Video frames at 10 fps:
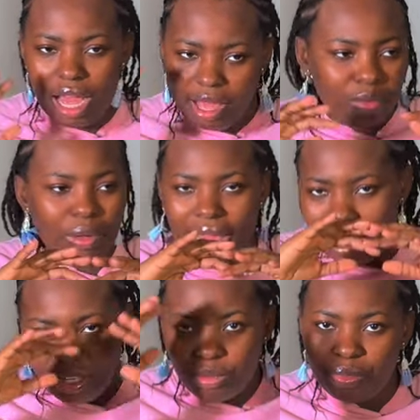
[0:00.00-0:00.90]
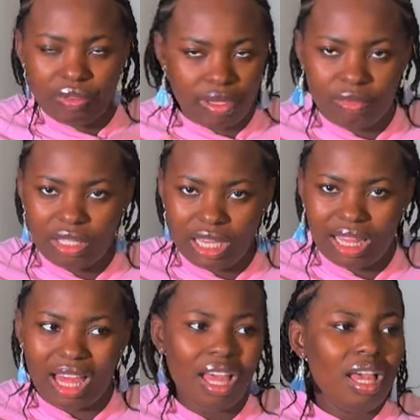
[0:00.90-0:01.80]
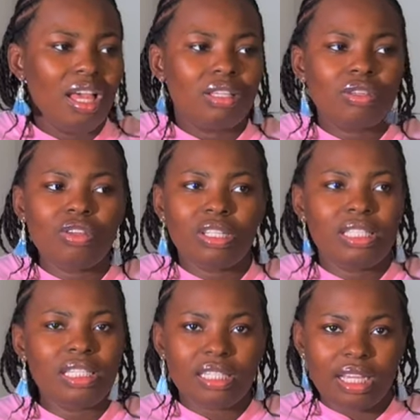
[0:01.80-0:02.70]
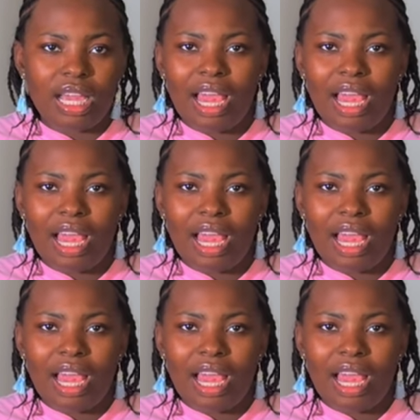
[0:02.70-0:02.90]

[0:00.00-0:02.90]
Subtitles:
I like to put them together. So your DJ,